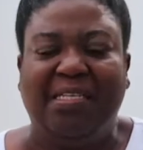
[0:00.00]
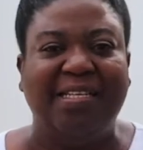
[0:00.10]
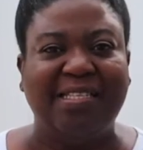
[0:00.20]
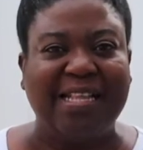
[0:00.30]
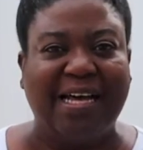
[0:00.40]

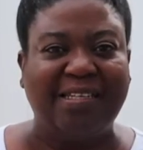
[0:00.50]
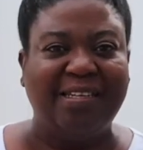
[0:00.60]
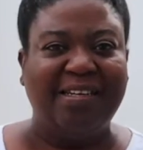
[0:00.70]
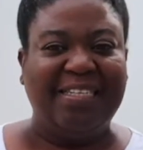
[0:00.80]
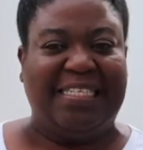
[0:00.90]
Isn't that
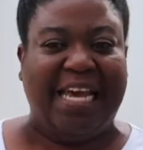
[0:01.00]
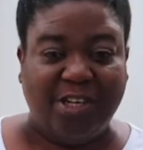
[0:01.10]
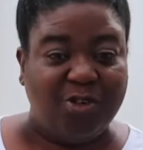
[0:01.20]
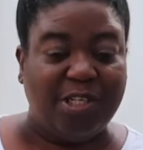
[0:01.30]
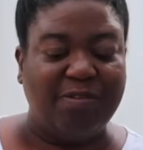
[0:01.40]

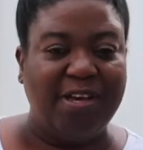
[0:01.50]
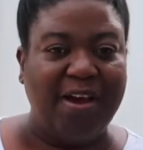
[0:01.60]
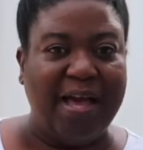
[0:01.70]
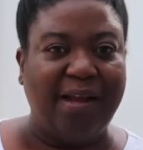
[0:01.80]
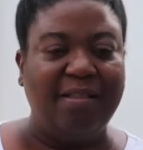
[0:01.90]
dangerous for your
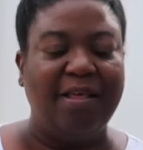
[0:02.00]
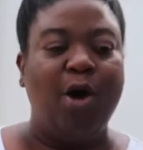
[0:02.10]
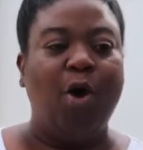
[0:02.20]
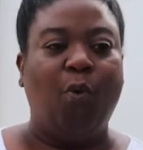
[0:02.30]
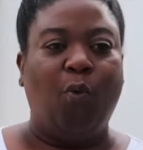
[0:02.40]
health?
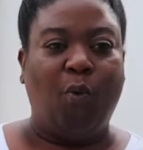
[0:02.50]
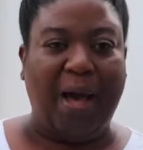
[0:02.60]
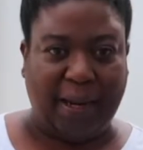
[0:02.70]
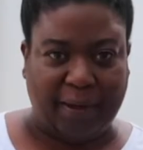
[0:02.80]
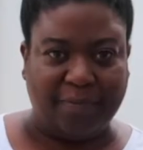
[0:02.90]

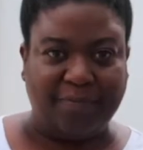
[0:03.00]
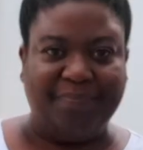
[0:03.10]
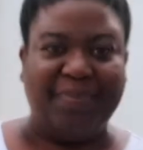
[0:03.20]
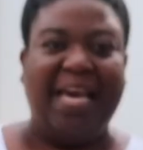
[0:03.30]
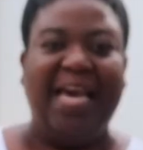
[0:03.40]
Well,
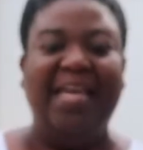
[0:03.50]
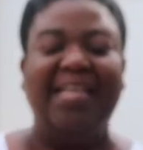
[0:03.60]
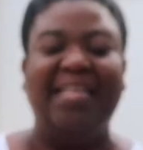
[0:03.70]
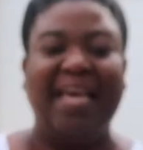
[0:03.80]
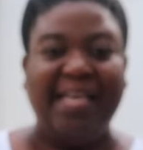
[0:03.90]

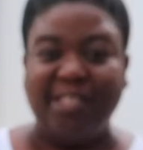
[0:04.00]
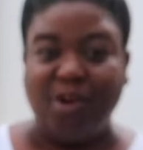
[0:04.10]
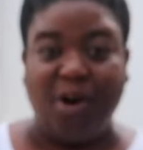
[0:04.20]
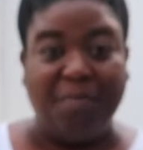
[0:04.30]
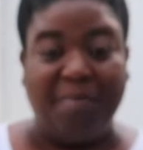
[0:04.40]
in days
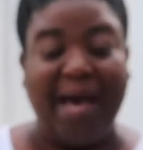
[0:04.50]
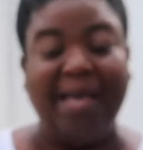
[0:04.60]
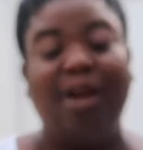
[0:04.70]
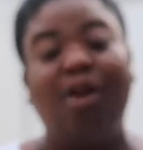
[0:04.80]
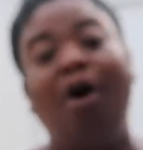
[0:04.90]
gone by,
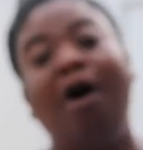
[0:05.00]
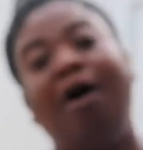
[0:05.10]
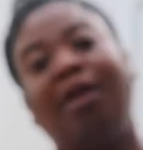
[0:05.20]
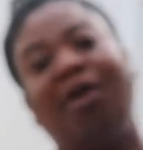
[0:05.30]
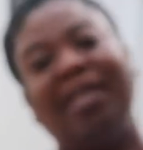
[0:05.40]
in
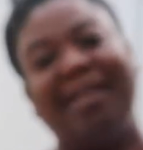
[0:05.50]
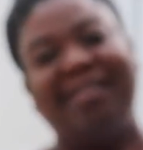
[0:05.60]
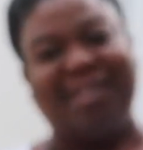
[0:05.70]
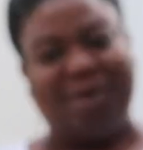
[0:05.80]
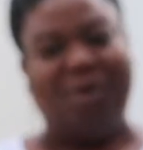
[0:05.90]
long
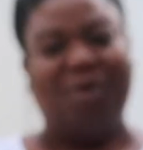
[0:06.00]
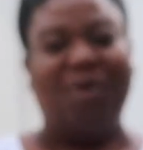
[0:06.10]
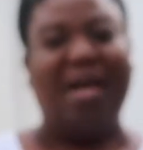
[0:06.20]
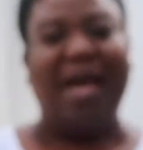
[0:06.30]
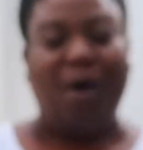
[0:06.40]
years ago,
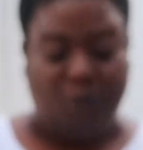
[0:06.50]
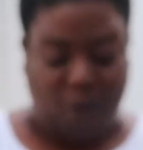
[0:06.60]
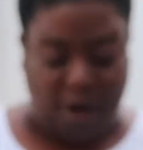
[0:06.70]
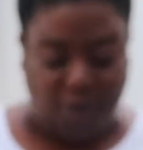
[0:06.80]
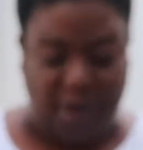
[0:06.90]

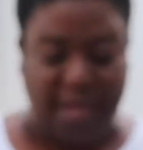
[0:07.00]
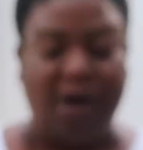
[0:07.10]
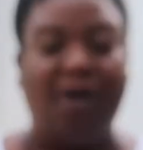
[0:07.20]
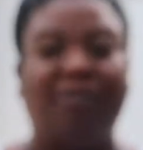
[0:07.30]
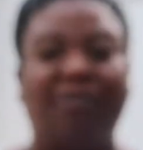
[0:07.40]
one way
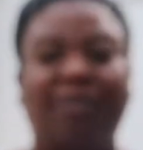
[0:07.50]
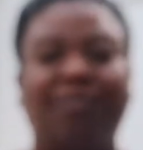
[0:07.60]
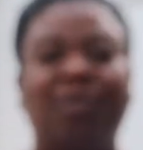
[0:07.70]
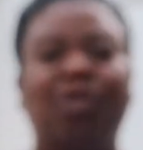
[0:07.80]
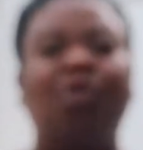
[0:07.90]
of
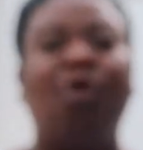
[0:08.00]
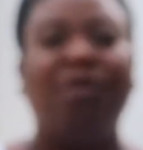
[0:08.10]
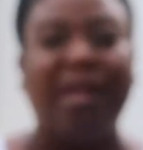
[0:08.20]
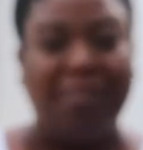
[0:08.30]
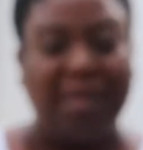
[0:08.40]

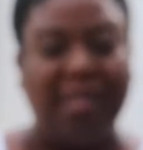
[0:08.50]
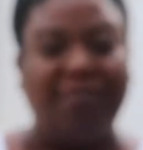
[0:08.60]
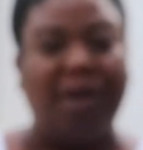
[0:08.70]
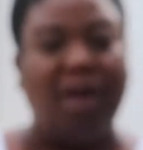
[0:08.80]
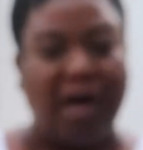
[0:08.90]
storing meat
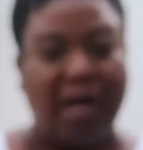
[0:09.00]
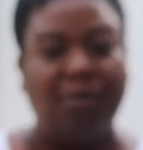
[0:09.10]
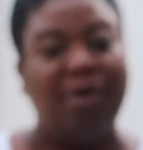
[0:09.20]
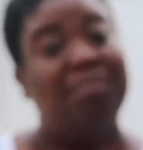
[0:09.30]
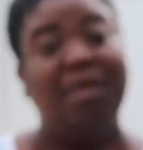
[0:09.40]
for longer
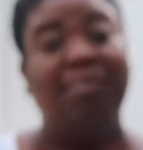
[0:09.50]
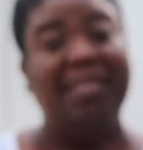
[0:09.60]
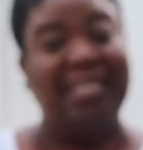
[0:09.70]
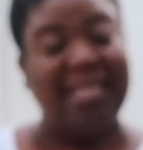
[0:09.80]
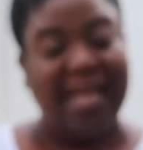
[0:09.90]
when people
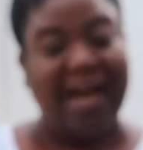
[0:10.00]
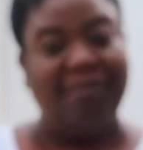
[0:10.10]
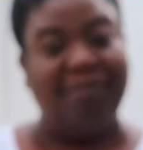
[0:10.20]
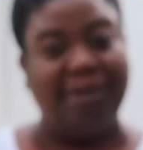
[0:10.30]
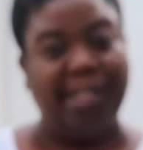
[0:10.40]
didn't
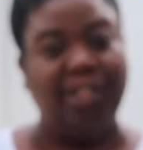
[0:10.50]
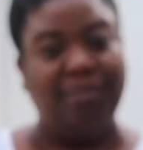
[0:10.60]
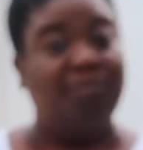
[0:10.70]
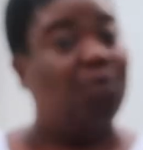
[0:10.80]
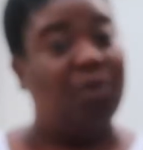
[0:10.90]
have fridge
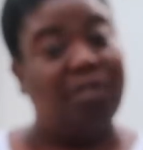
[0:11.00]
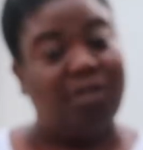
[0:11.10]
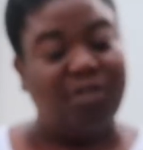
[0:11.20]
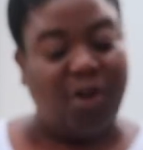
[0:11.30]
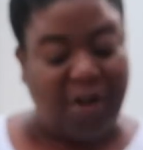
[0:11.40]
was
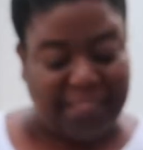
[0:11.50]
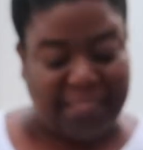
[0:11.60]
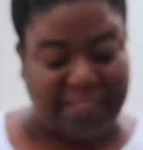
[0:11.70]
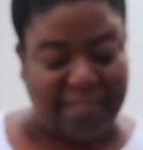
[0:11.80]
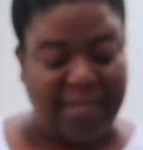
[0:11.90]
to salt
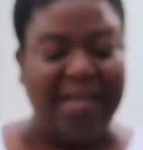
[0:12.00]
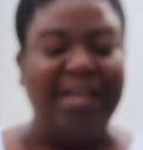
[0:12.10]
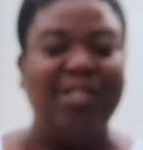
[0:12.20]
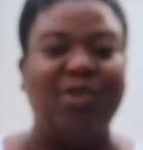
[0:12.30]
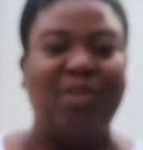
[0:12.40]
it.
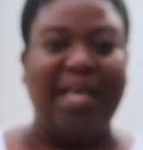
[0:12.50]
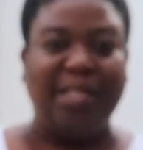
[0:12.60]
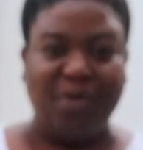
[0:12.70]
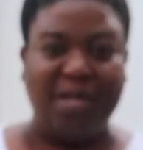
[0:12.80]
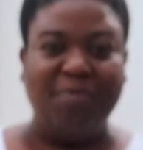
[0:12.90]
So
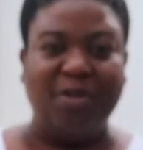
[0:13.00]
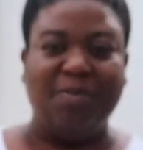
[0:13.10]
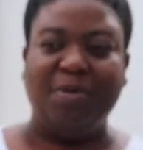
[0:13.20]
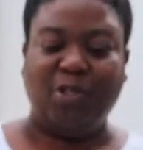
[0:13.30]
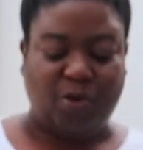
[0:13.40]
that's what I'm going to
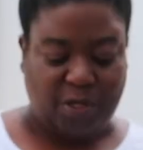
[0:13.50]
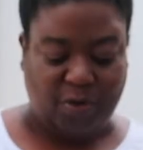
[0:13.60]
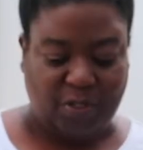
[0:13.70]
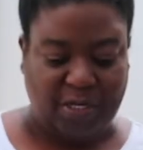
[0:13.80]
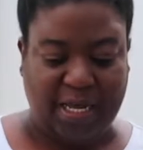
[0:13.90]
be showing you
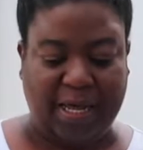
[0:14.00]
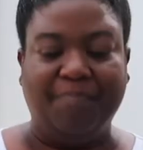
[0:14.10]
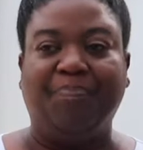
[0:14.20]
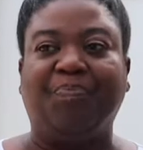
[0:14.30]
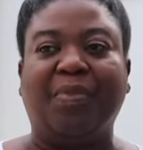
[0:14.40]
today.
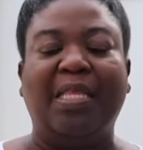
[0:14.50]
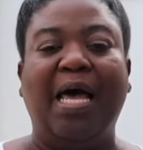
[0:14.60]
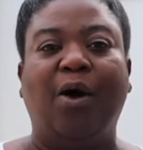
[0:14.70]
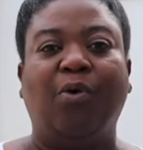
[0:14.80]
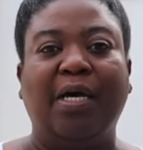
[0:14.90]

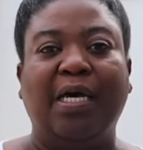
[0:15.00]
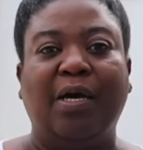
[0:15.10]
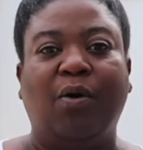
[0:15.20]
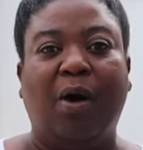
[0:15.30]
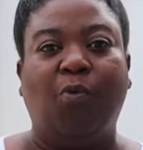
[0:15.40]
Now,
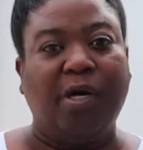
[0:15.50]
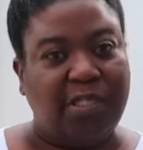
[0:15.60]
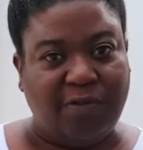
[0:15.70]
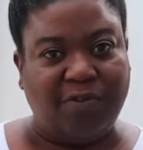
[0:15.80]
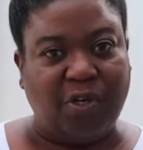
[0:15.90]

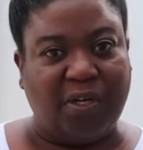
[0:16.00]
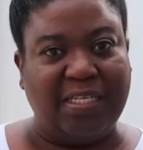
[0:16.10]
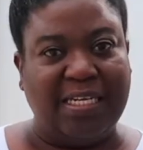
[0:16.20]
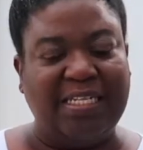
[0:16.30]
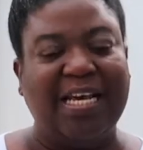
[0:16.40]
once you've
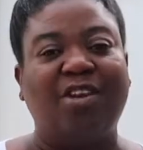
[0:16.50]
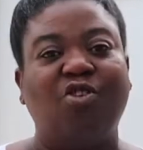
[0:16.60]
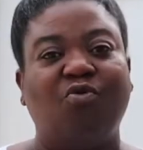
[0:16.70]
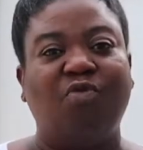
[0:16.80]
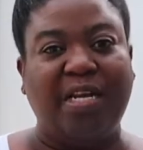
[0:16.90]
salted it and
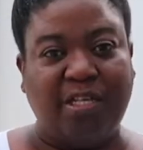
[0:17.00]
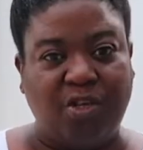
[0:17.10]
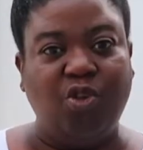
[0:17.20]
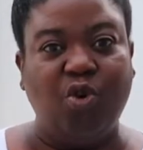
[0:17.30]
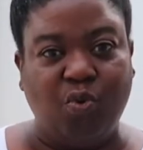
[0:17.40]
you're ready to
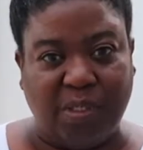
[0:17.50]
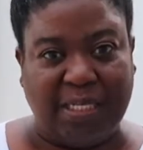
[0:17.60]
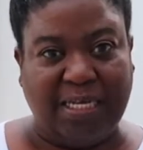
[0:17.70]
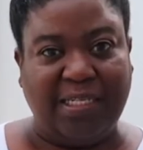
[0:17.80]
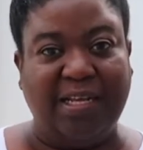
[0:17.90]
use
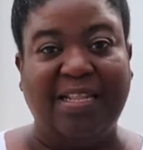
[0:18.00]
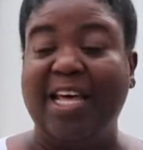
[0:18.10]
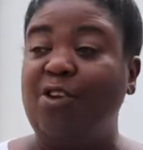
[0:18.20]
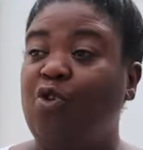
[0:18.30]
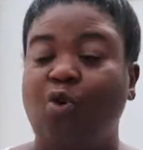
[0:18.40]
it,
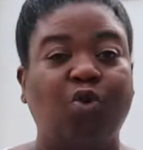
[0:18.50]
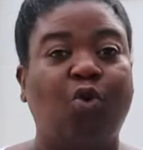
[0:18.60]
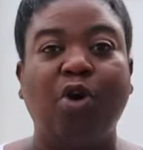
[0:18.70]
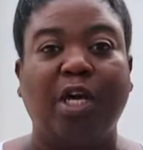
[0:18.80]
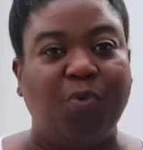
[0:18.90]
then you don't
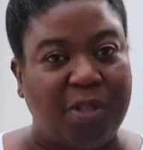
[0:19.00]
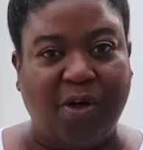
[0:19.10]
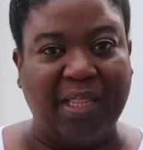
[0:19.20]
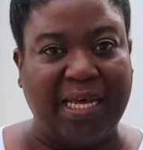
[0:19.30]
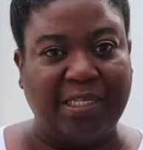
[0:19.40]
cook it with
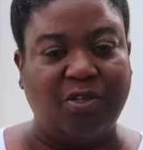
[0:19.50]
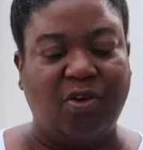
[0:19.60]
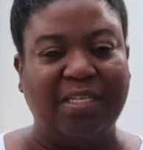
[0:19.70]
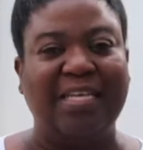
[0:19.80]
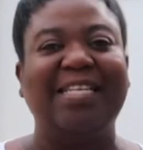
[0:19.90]
all that
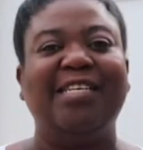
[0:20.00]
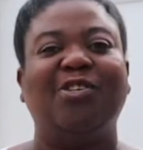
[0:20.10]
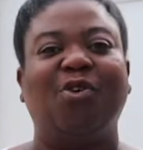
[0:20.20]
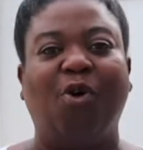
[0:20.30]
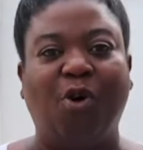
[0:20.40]
salt. It
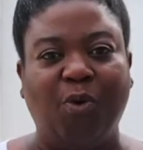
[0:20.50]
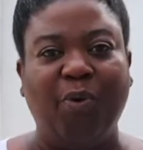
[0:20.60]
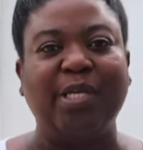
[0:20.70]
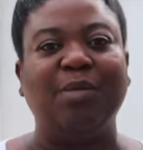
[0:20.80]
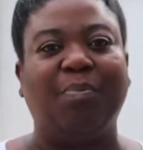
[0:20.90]
is
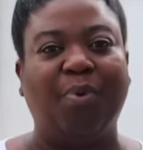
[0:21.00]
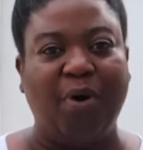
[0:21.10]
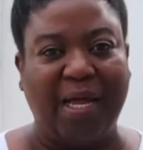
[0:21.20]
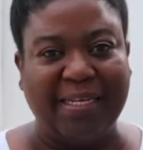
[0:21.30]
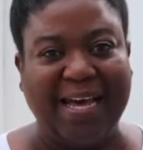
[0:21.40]
always
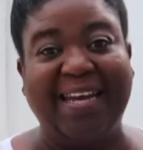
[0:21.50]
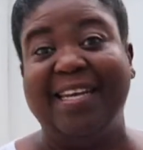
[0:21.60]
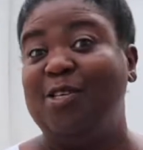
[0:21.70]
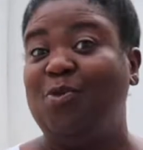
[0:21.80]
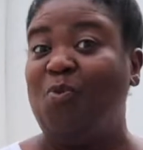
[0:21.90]
boiled at
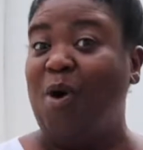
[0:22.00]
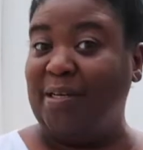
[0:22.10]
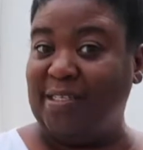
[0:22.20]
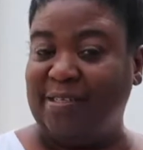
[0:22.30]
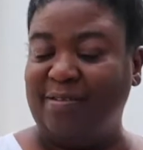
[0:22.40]
least
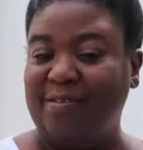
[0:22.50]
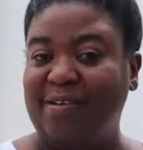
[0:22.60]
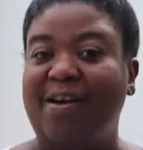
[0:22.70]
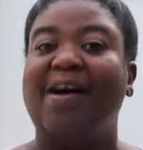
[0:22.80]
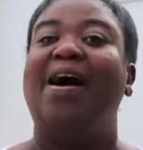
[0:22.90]
once,
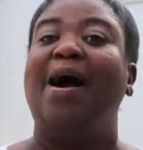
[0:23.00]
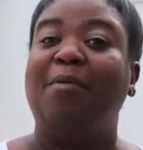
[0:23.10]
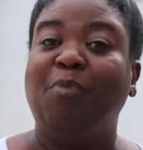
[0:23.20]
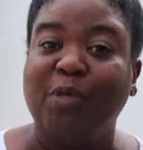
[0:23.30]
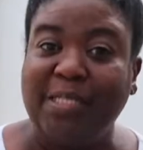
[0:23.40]

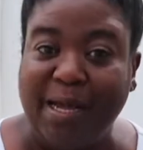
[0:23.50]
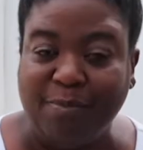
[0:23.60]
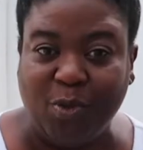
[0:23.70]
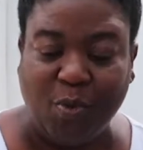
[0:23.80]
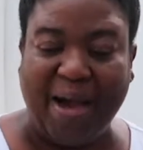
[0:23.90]
and most
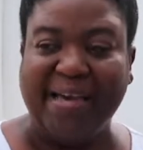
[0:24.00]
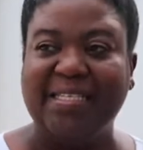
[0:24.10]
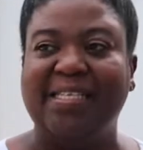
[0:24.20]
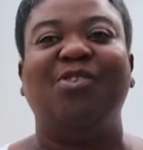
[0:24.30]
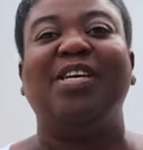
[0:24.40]
time
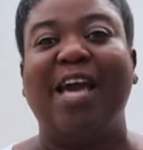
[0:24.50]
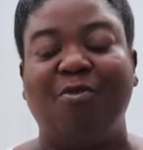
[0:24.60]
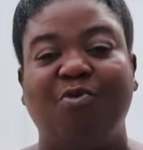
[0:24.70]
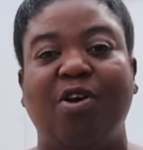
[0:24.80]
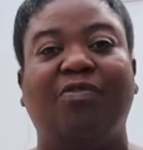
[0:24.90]
twice, to
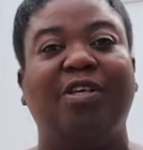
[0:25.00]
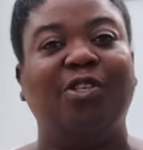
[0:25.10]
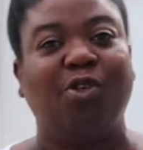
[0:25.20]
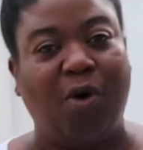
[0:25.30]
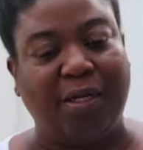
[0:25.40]
get rid of the
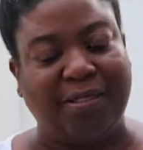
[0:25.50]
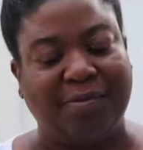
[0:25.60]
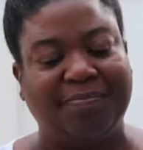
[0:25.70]
salt.